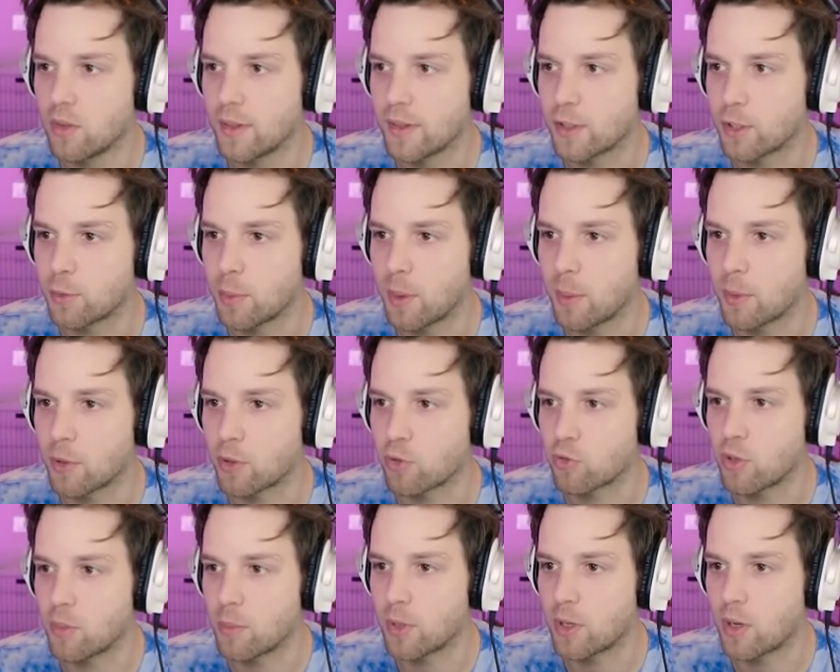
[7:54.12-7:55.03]

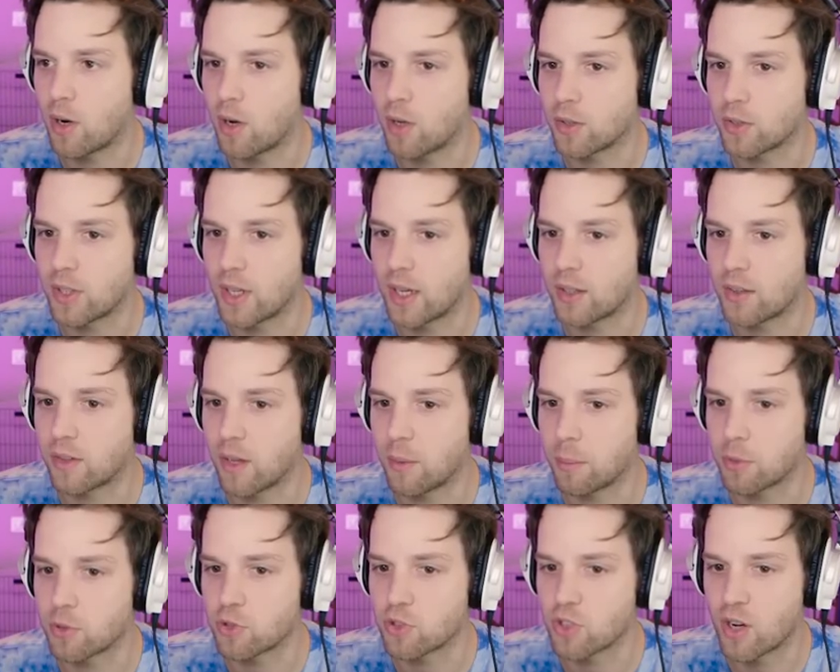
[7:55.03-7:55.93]
Experimental treatment, all stats
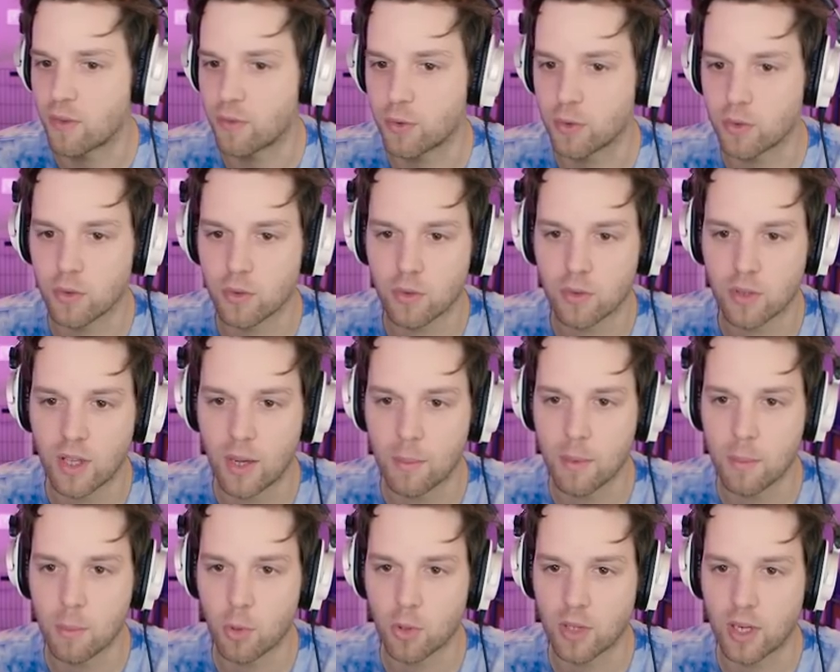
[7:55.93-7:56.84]
up and shuffled.
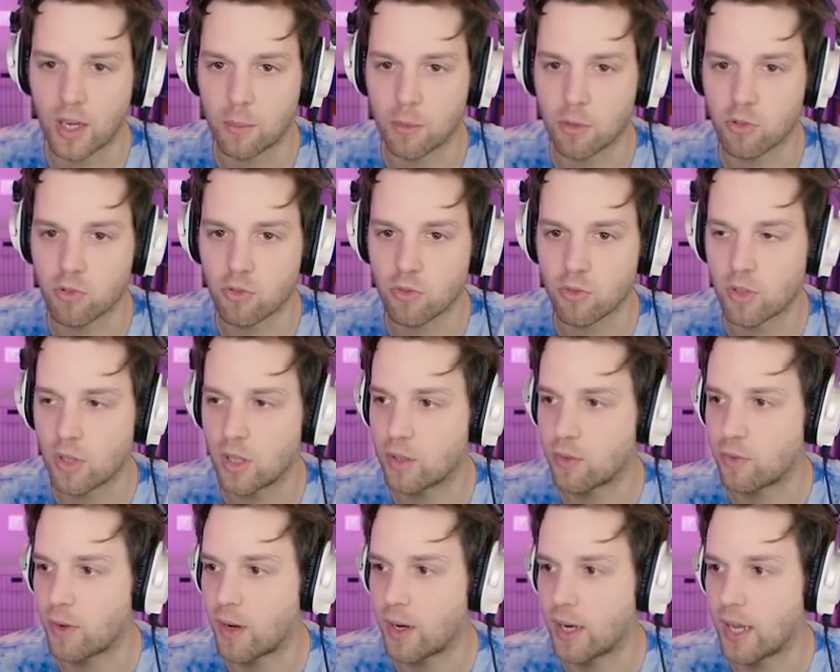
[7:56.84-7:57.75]
Got me more damage, so
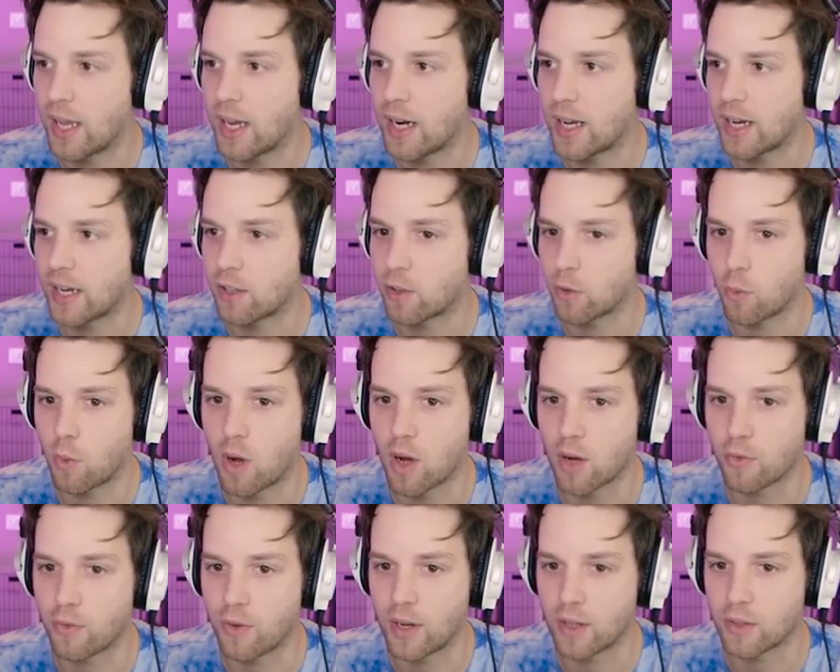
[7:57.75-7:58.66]
that's fine. And I get to
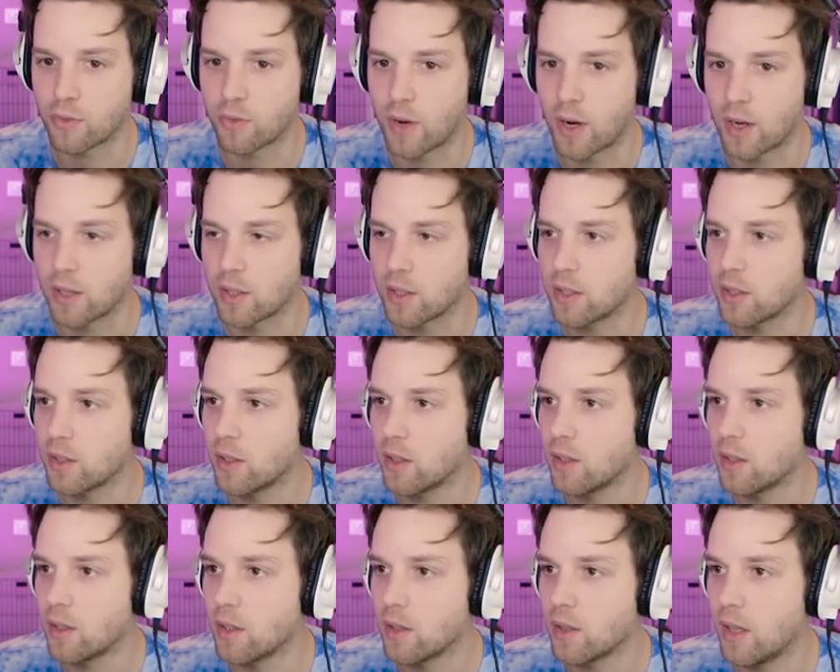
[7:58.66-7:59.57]
walk fast finally.
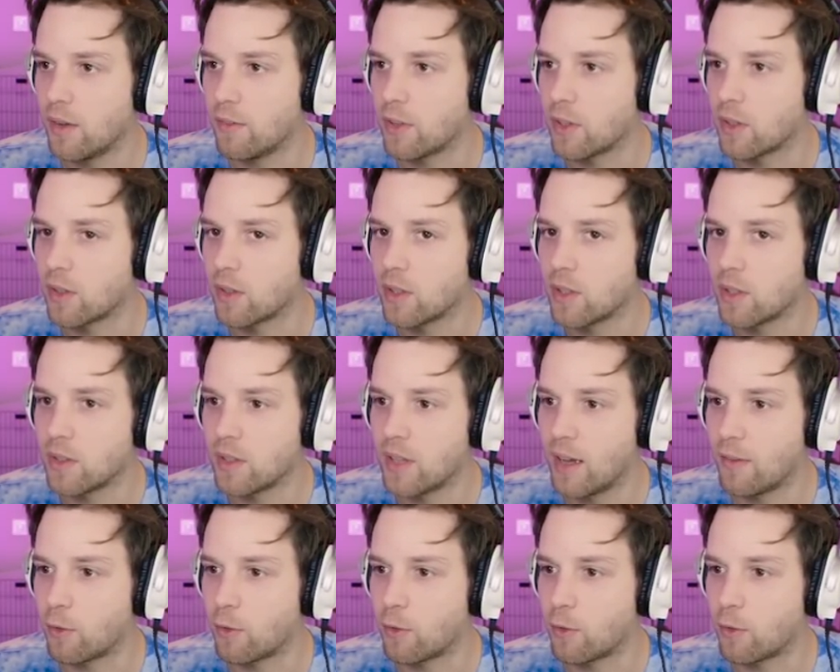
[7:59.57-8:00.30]
Love it.